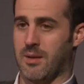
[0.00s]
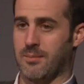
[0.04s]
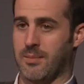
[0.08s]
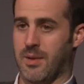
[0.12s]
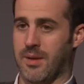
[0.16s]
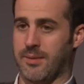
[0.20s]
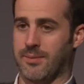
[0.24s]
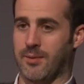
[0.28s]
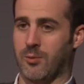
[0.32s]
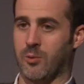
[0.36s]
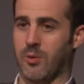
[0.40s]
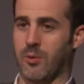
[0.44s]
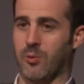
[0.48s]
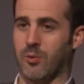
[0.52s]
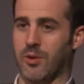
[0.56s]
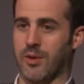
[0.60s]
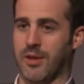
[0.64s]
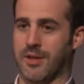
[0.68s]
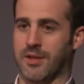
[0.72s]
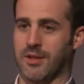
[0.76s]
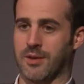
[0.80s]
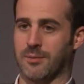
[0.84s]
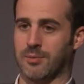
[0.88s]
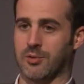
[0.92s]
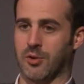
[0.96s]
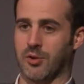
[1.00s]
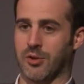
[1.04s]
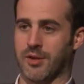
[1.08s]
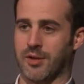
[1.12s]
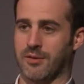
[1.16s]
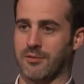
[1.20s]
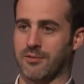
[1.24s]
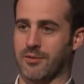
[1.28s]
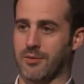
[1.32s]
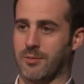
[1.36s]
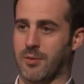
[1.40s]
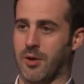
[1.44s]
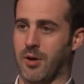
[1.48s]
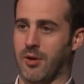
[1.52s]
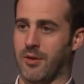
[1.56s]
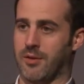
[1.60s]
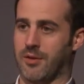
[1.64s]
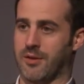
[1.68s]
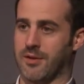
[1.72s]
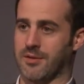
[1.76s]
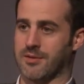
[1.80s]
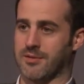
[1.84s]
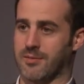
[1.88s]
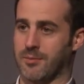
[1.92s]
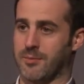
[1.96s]
maybe what we'll end up learning from all
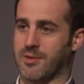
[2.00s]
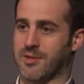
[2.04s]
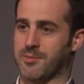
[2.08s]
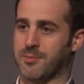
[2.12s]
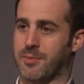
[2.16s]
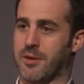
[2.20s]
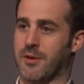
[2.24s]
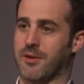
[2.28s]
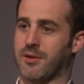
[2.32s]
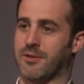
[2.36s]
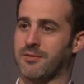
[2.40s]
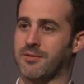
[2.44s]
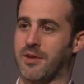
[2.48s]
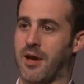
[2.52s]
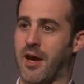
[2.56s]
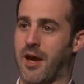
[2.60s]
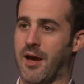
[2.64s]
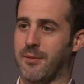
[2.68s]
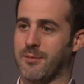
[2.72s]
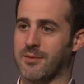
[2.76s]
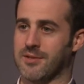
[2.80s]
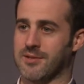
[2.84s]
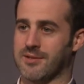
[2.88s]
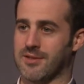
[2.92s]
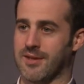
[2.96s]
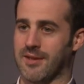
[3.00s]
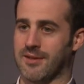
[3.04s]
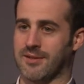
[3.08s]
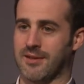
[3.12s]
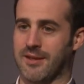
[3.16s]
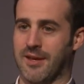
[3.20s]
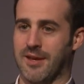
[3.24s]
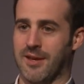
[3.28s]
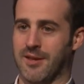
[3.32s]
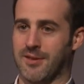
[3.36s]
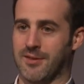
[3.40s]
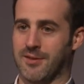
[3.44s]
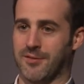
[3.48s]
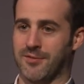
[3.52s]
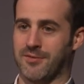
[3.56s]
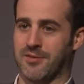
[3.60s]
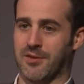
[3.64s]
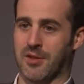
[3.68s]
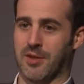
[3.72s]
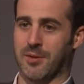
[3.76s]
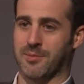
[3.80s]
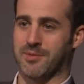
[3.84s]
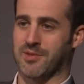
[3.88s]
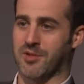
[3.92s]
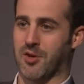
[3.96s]
this, from this period of time, is that the
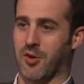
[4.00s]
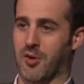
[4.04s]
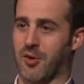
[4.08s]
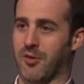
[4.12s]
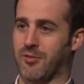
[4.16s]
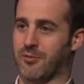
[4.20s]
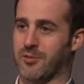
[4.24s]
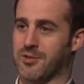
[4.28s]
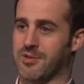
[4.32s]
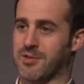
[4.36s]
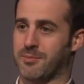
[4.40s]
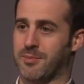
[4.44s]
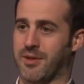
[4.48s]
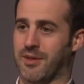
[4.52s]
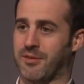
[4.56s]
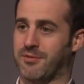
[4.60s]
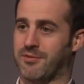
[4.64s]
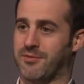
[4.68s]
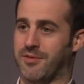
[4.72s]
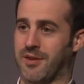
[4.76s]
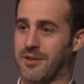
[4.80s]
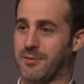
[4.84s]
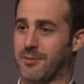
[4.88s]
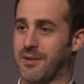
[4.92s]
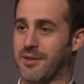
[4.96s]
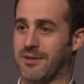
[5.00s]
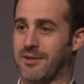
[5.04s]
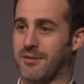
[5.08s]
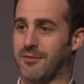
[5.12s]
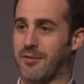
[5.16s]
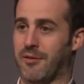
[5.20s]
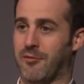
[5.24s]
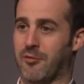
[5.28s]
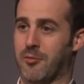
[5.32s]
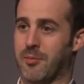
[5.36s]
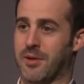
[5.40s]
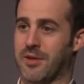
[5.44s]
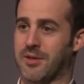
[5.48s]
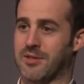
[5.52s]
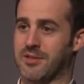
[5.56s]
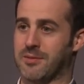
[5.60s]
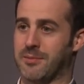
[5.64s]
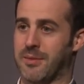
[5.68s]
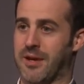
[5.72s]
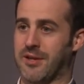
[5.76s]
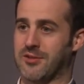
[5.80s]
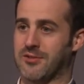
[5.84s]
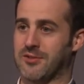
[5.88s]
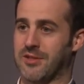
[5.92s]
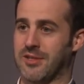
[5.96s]
Phillips curve was a big figment of everybody's
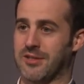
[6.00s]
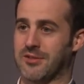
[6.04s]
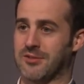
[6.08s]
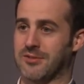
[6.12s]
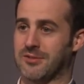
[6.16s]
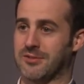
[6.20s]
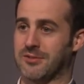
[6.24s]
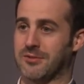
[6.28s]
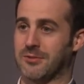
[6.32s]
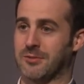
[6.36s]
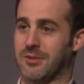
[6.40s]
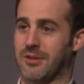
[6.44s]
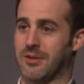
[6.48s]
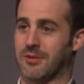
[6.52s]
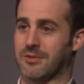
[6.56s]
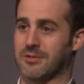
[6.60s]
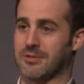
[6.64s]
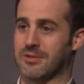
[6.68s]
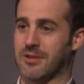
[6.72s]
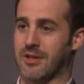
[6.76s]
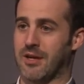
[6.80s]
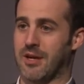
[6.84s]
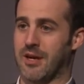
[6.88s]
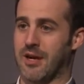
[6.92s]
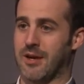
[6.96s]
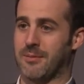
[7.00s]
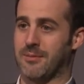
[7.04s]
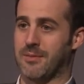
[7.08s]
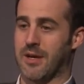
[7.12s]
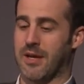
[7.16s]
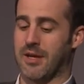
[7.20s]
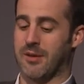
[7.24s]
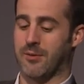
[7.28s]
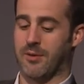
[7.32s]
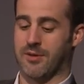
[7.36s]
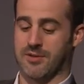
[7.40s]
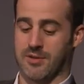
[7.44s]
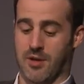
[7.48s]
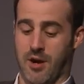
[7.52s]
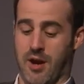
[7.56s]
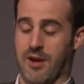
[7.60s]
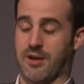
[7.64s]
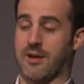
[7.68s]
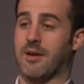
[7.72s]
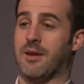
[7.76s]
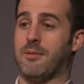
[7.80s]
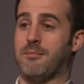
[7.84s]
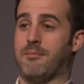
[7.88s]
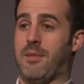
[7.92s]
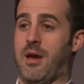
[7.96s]
imagination. Who knows? Um, anyways, all right,
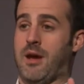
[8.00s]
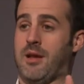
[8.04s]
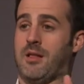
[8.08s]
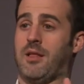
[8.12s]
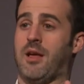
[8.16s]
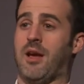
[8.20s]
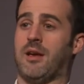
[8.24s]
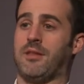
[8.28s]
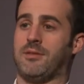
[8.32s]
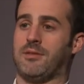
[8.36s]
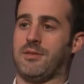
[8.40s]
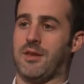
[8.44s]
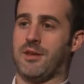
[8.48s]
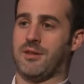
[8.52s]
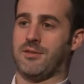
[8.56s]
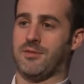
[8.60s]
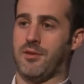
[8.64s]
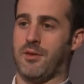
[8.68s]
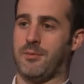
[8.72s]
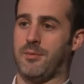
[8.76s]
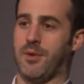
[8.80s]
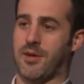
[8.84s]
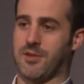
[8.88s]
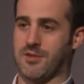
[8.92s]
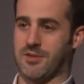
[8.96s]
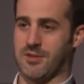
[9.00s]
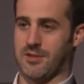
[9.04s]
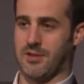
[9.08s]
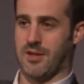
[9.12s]
Matt Klein, thanks very much.